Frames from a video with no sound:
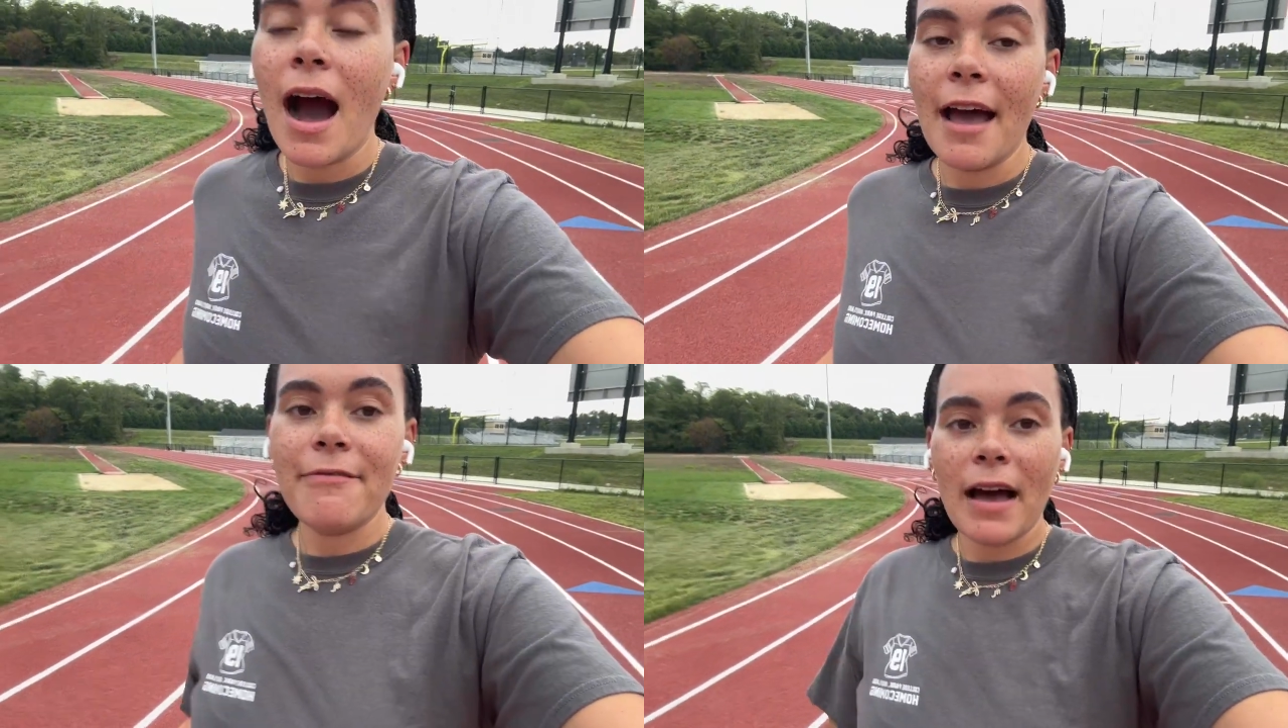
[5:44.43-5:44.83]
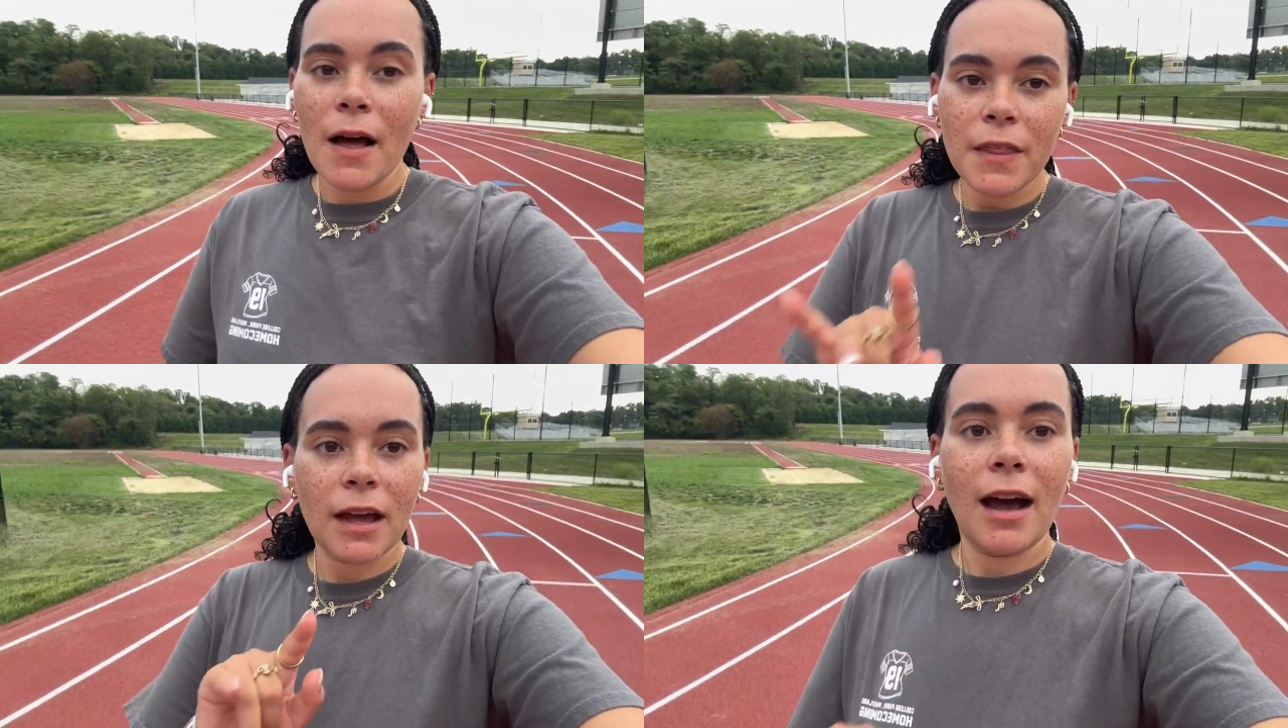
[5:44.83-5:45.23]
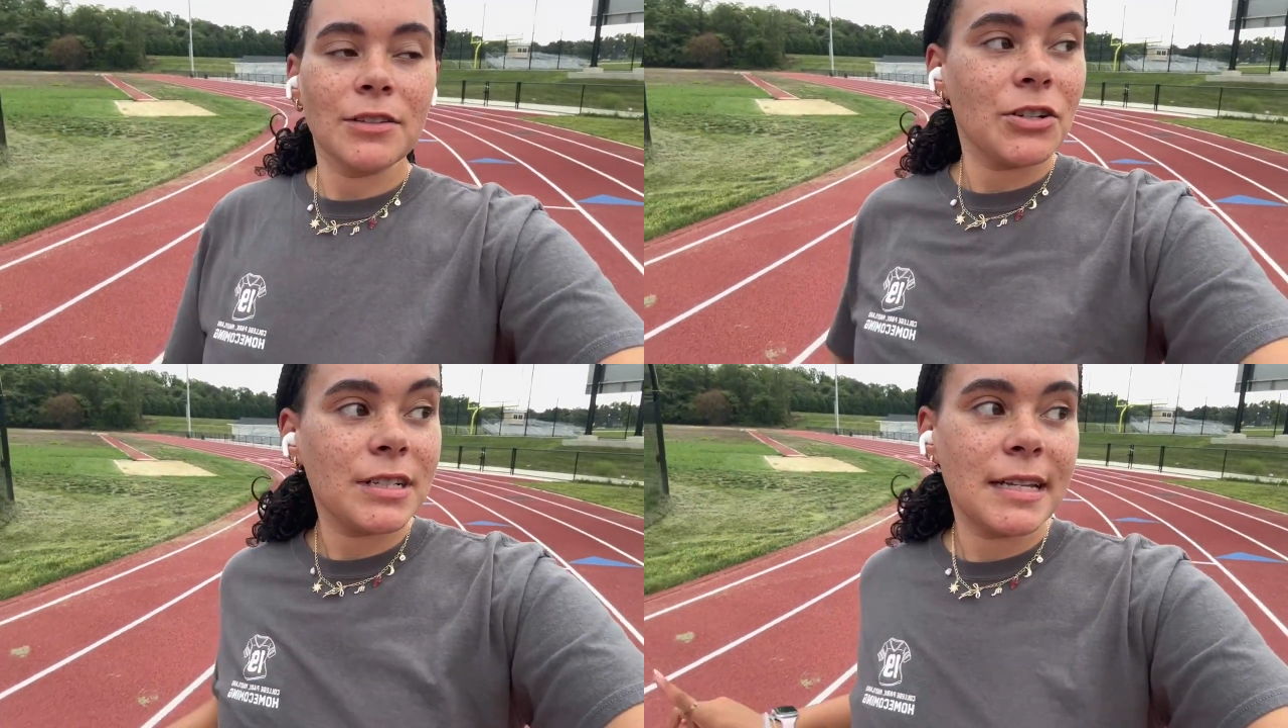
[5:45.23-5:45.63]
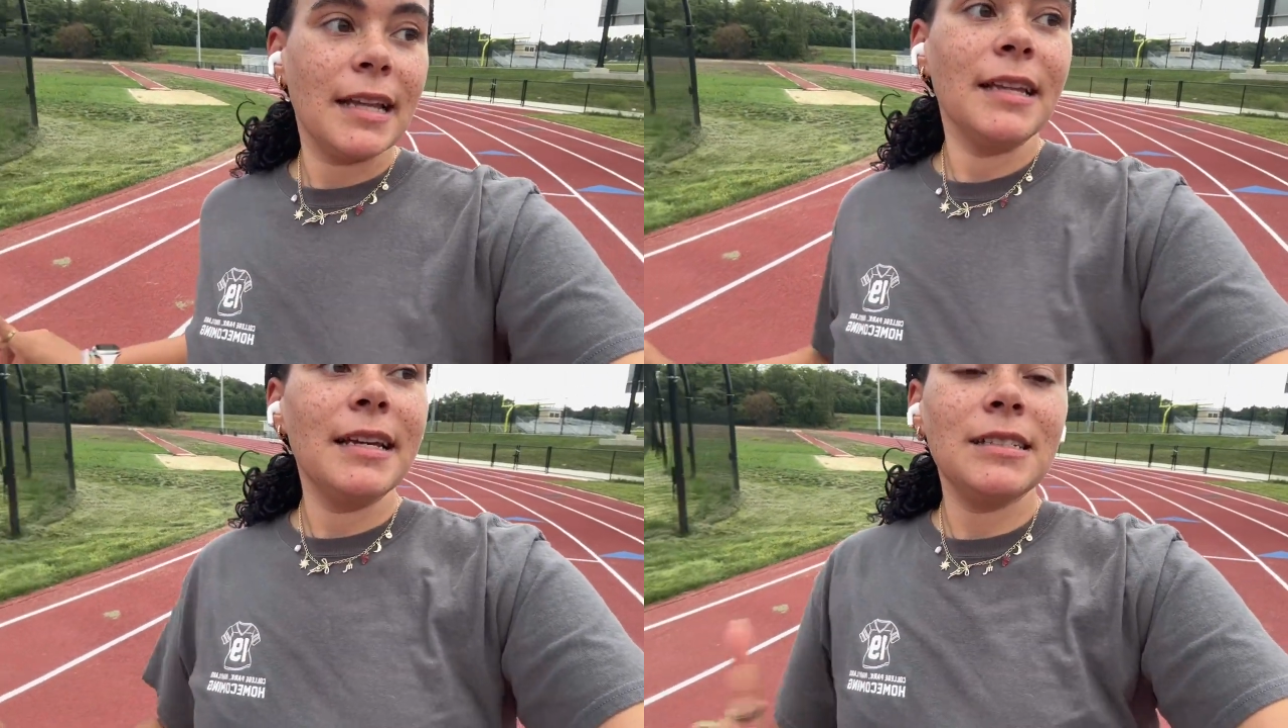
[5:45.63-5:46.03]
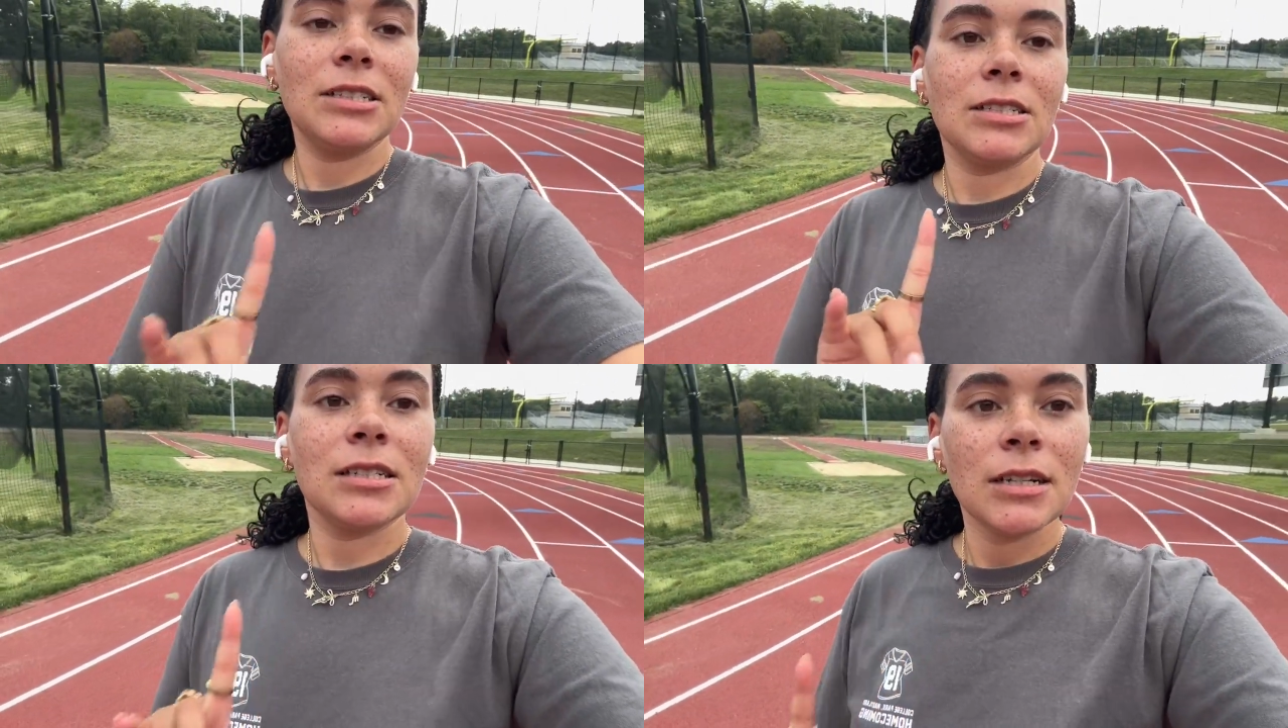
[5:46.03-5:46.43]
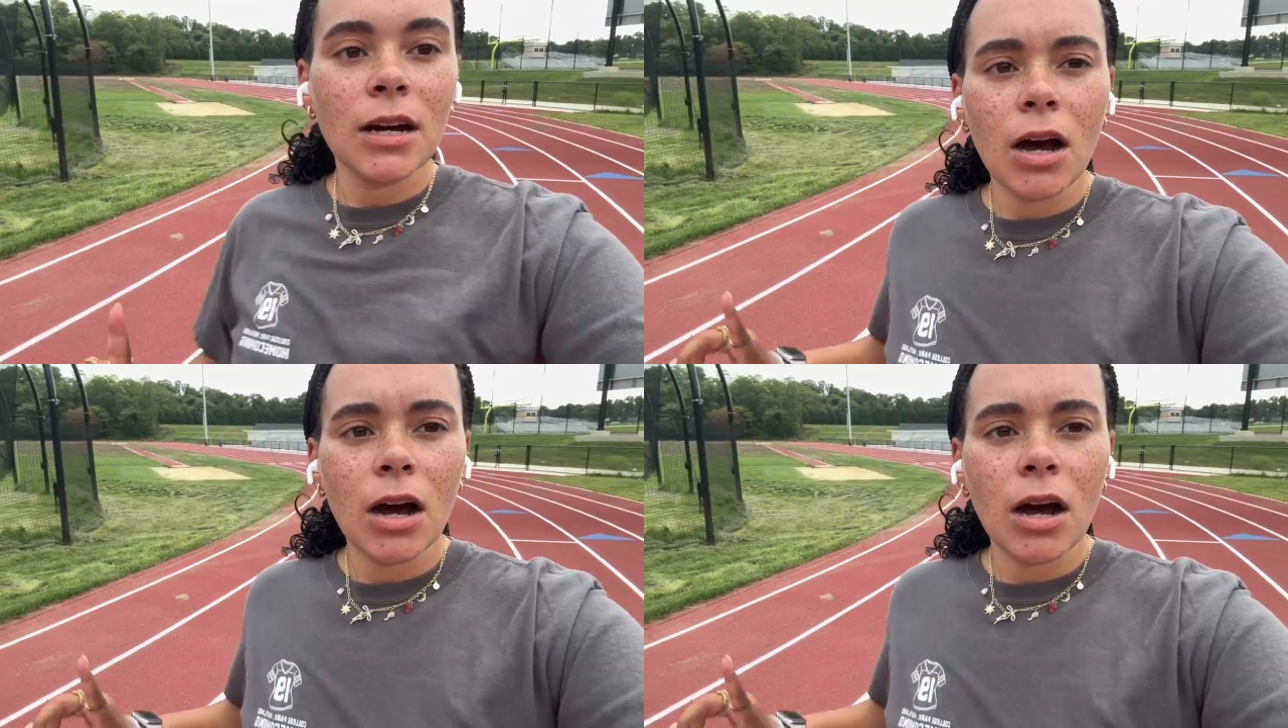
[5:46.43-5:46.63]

i found the concert set list